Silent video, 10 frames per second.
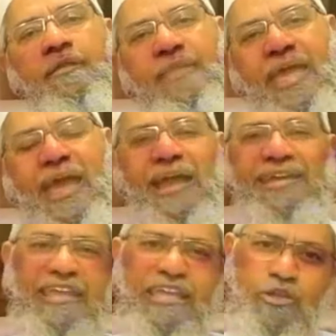they are
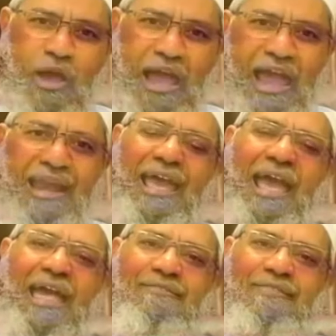taking your ad
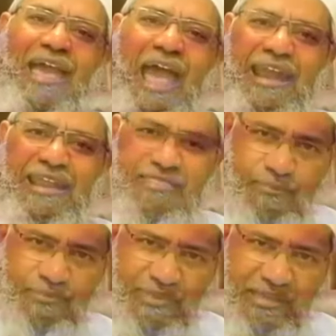and they're adding
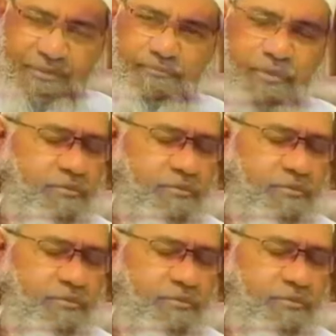something,